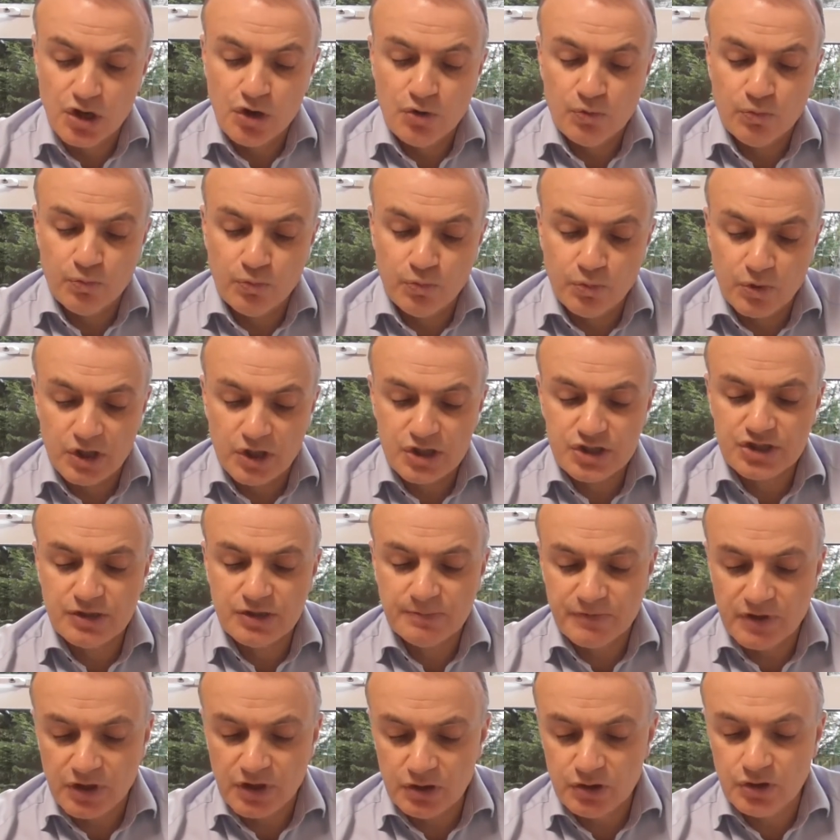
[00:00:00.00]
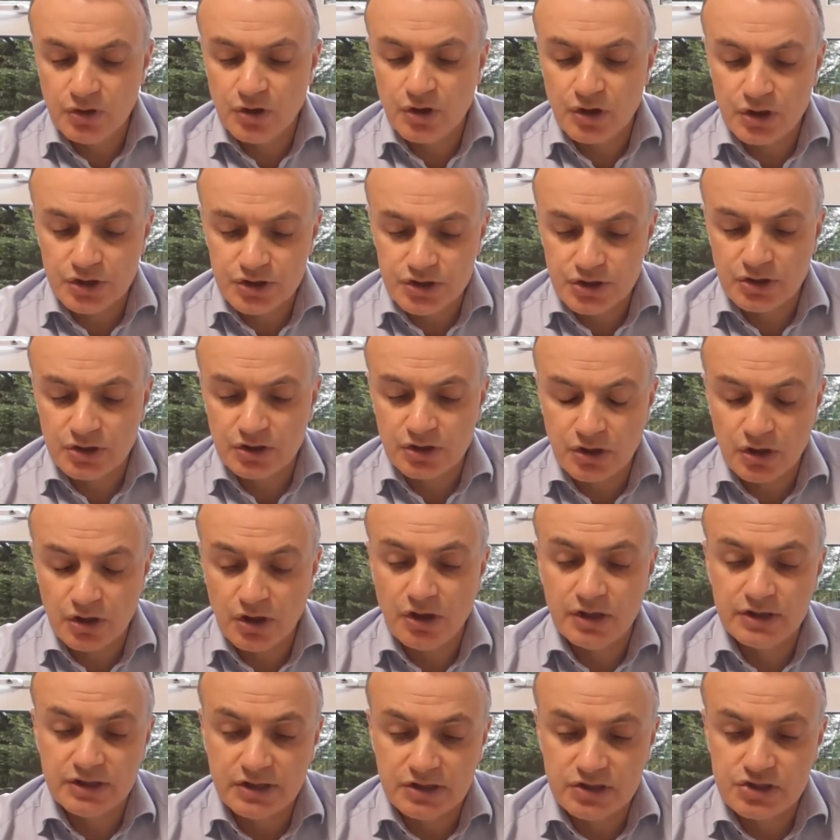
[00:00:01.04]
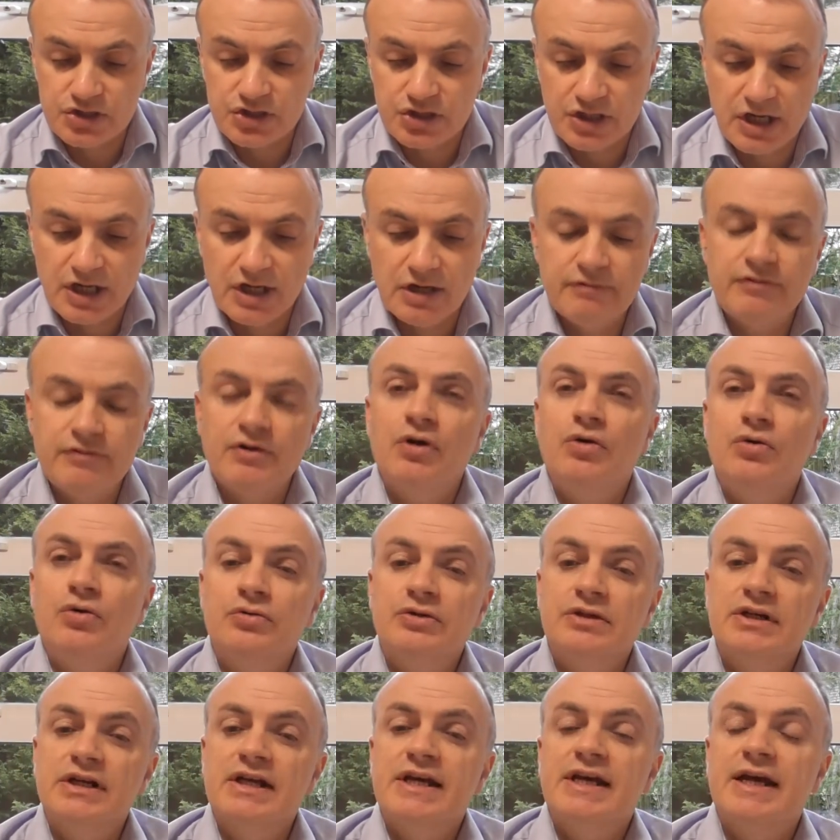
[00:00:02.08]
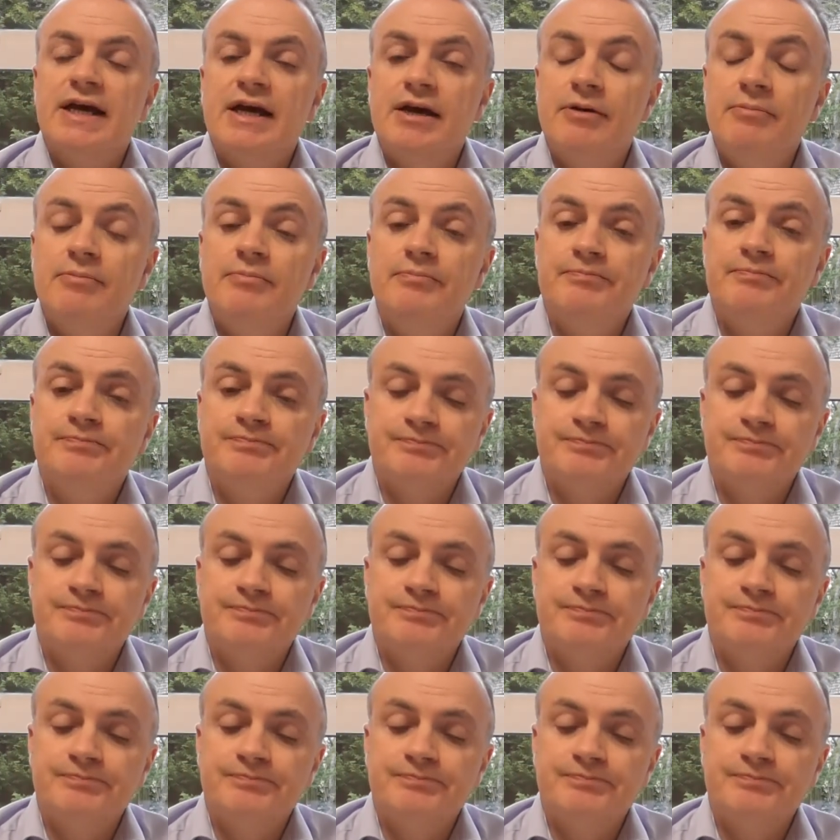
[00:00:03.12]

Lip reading: worship the Lord your God and serve only him."